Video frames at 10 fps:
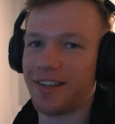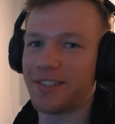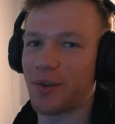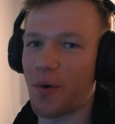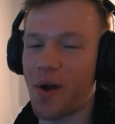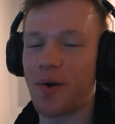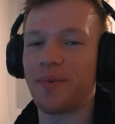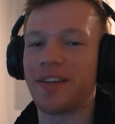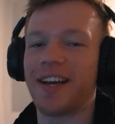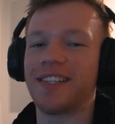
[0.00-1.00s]
So I hope
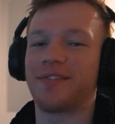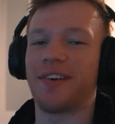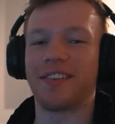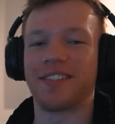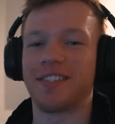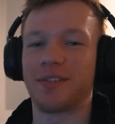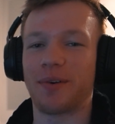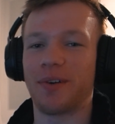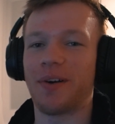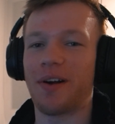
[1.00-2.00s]
you guys found this
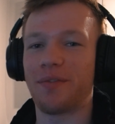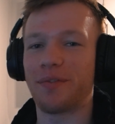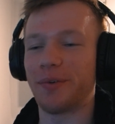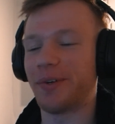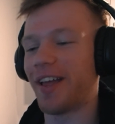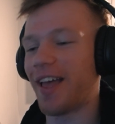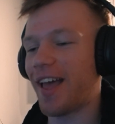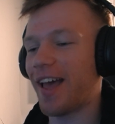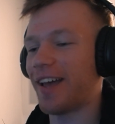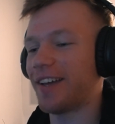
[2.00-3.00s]
tutorial helpful,
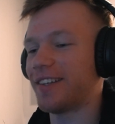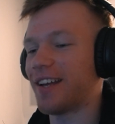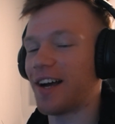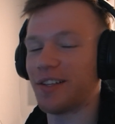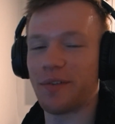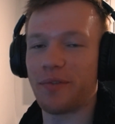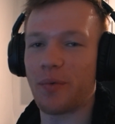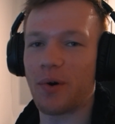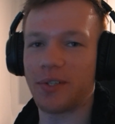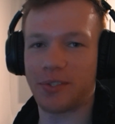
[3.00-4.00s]
and I love
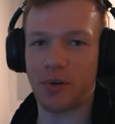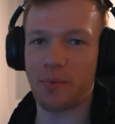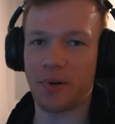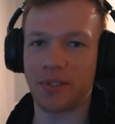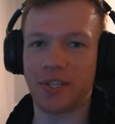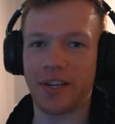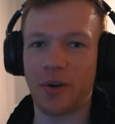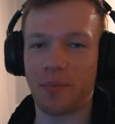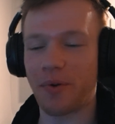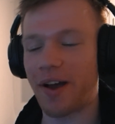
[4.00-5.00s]
you all so much and
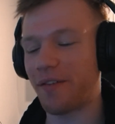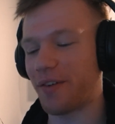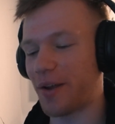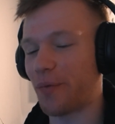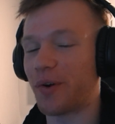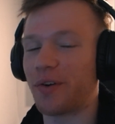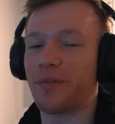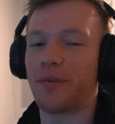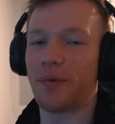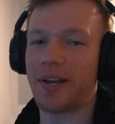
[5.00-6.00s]
hope you have a
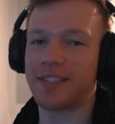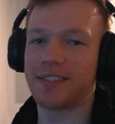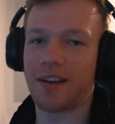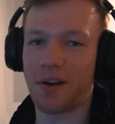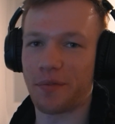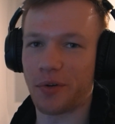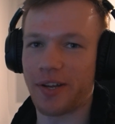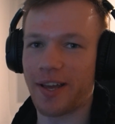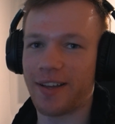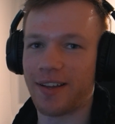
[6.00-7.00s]
wonderful rest of your
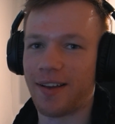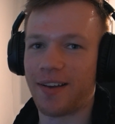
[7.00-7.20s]
day.